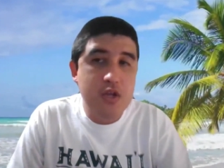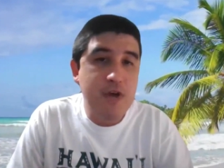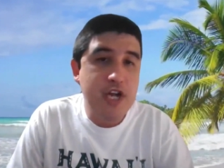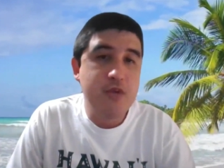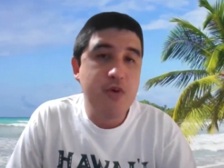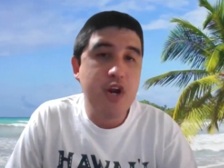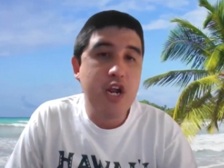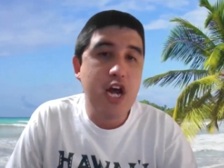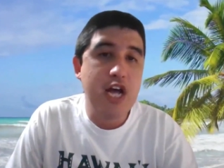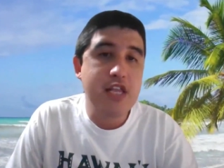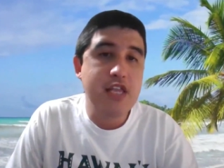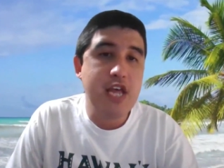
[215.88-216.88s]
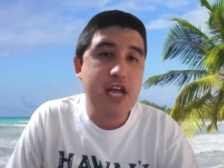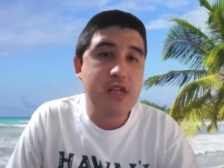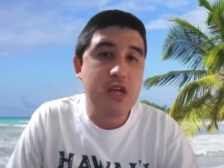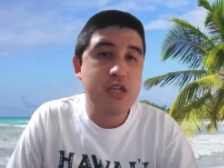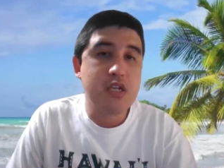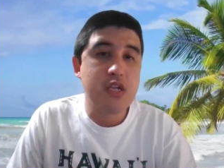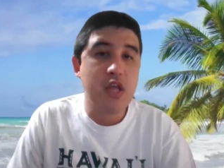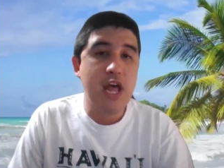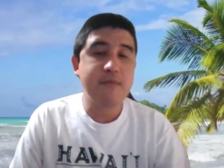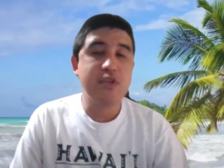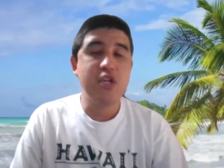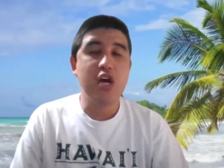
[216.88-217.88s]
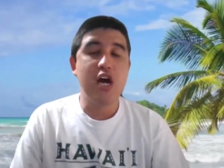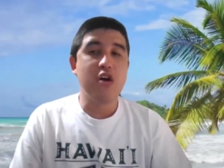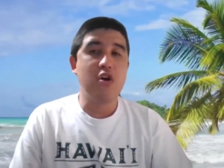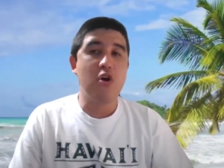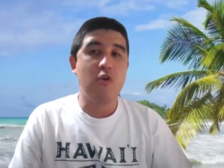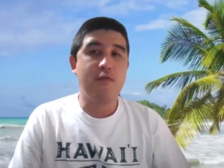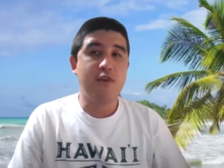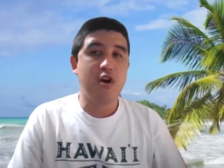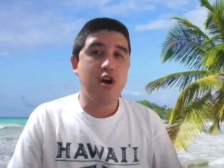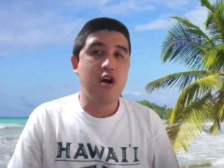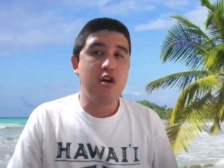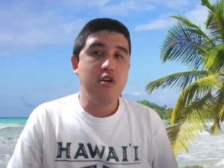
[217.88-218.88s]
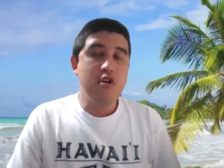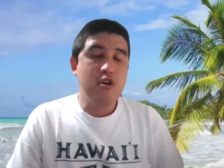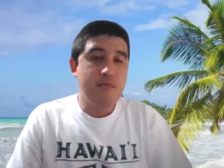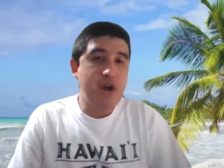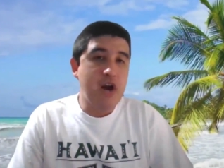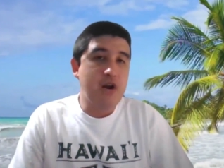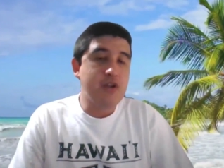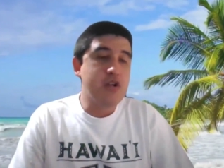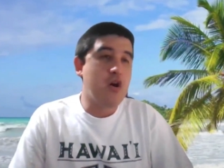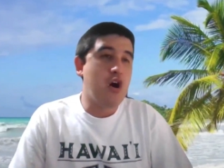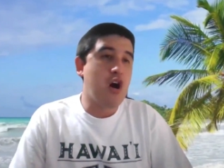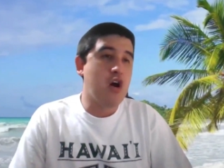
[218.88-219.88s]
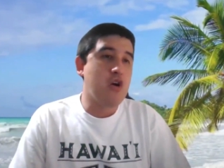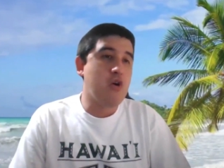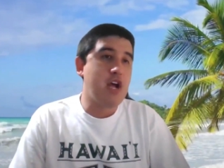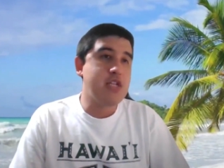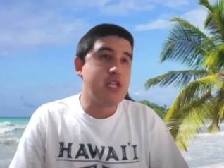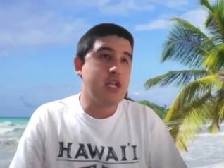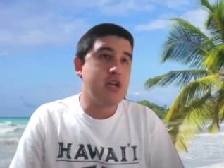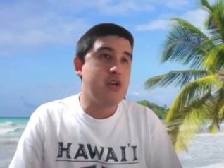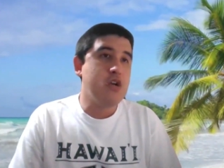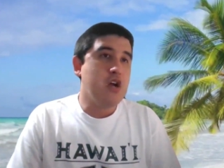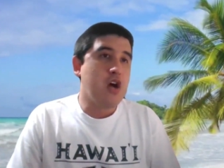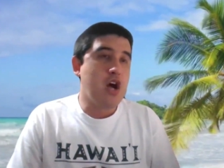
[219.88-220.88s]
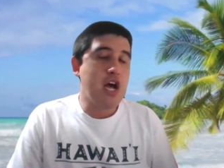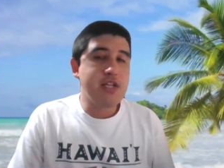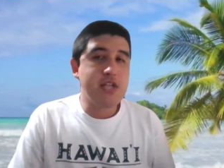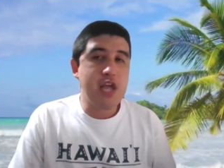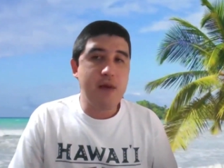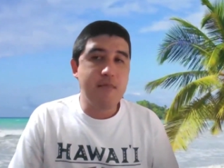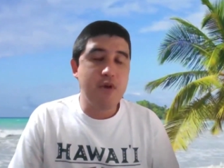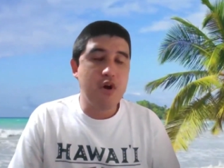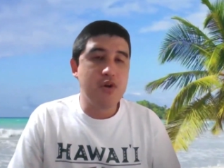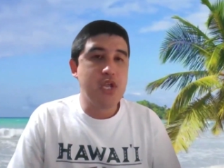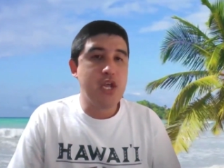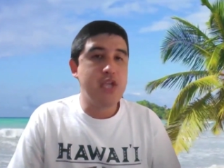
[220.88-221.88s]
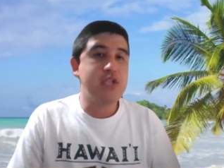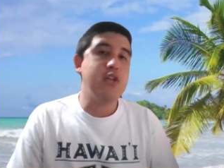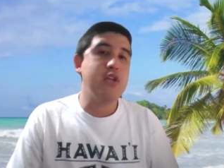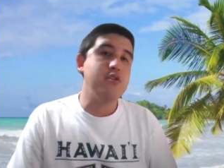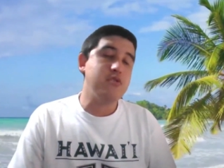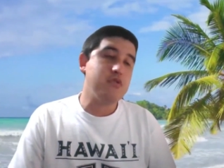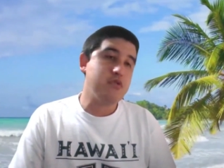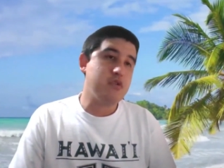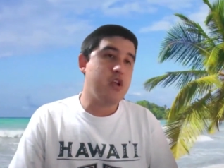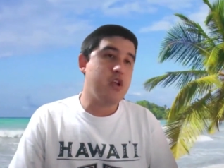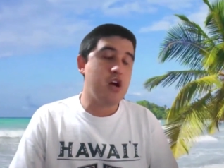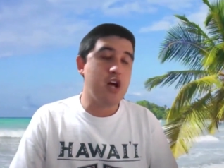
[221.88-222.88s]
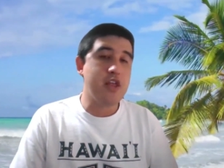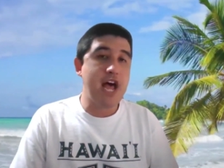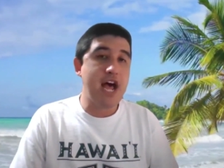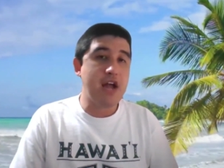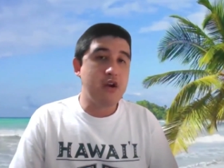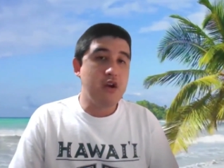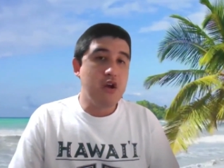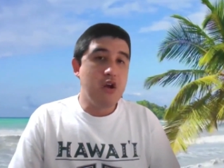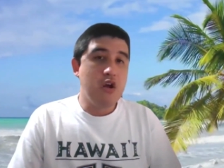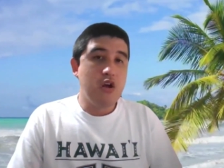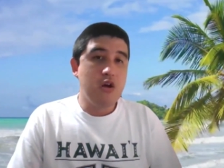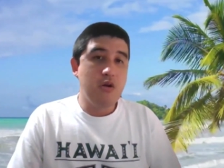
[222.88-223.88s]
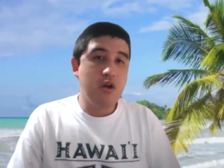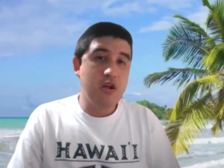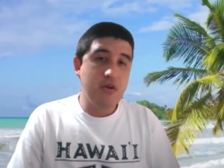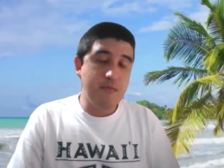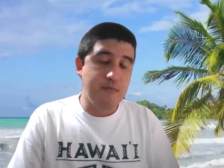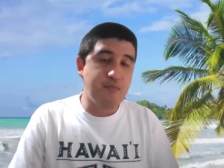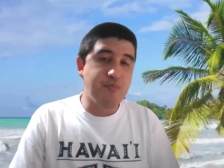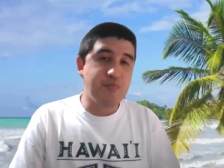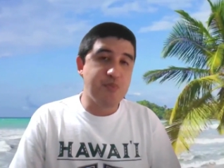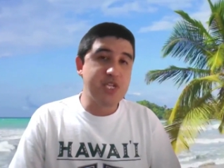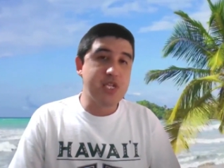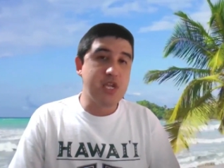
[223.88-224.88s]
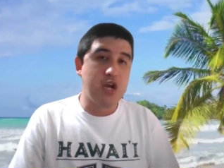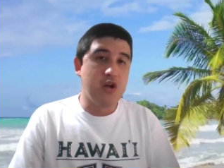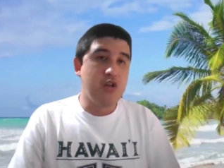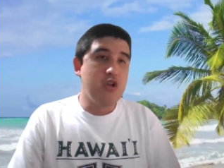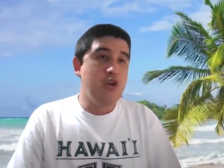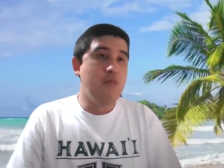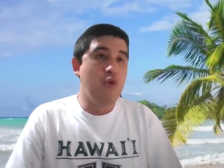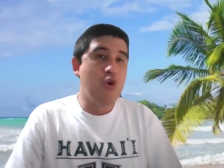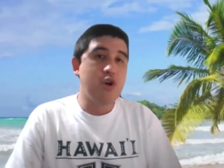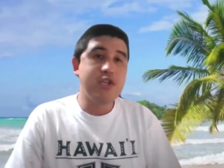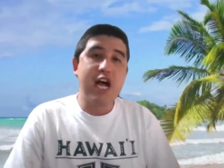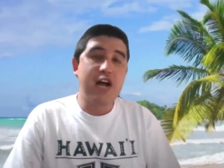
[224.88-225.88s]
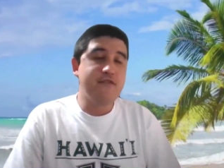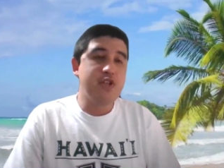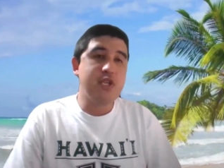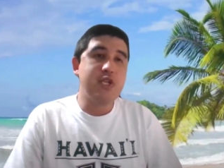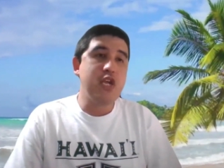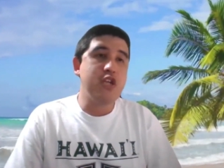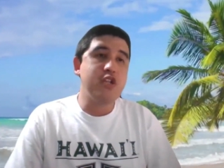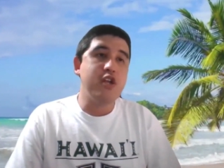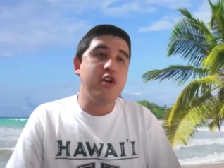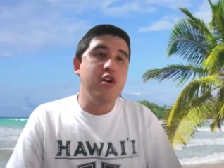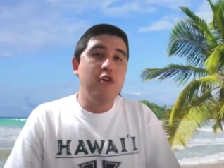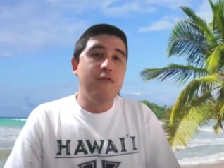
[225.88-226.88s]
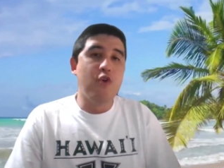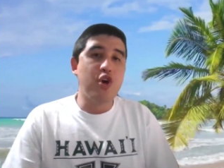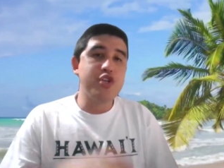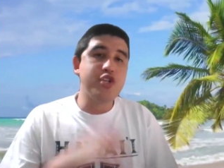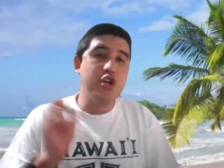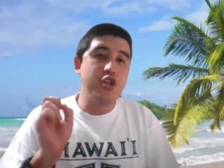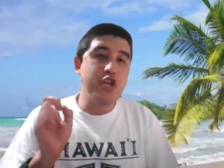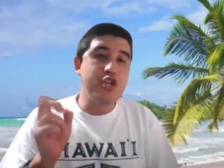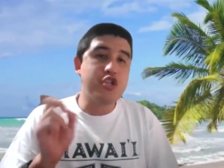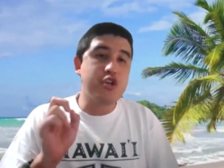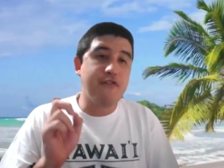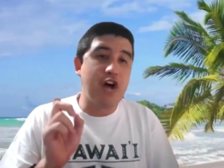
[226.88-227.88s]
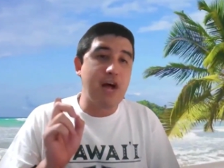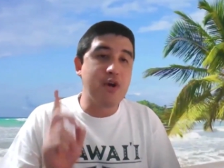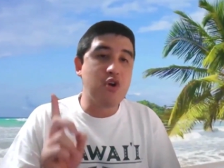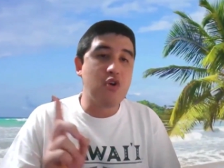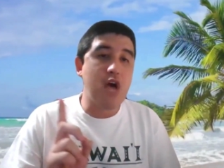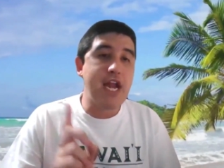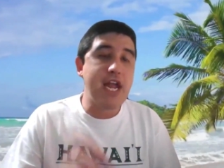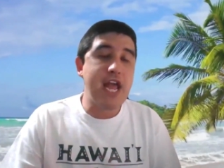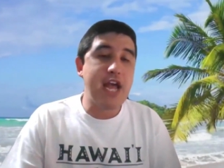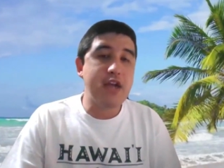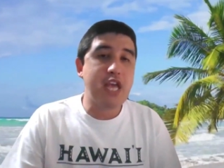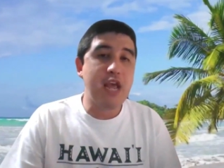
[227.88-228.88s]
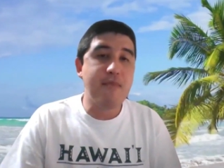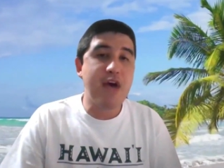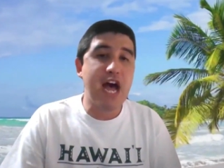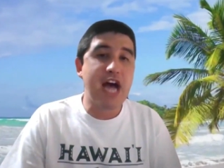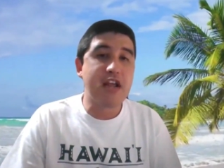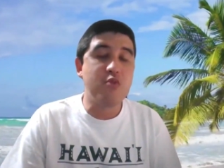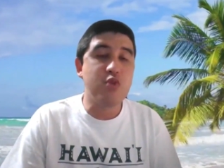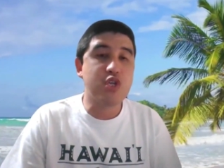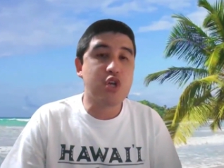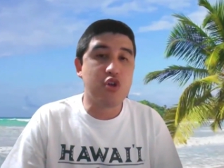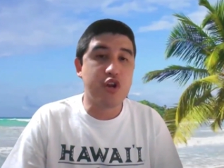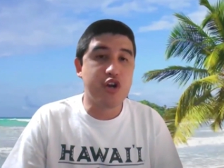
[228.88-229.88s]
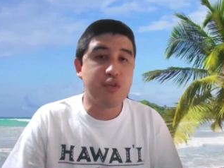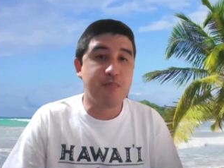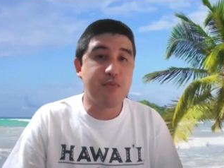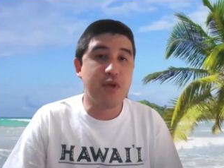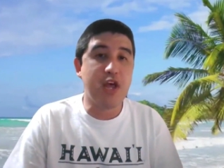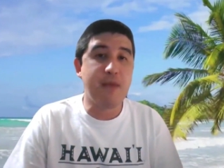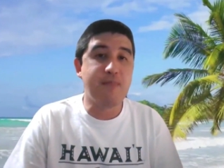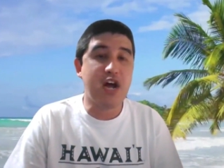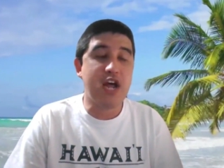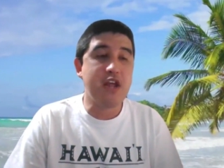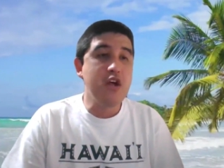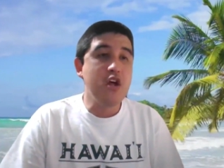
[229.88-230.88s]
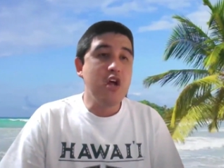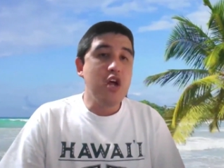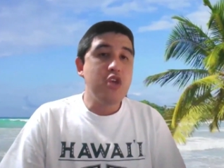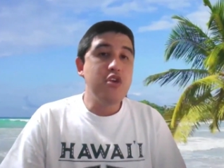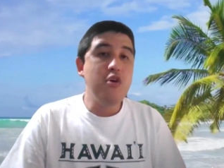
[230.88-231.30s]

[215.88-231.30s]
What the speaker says: especially when he got that slam dunk over Barrington Hargress and Isaiah Moses and all that. But still, Moore's out for the season. Fortunately, Javon McClanahan came back. He was cleared to play by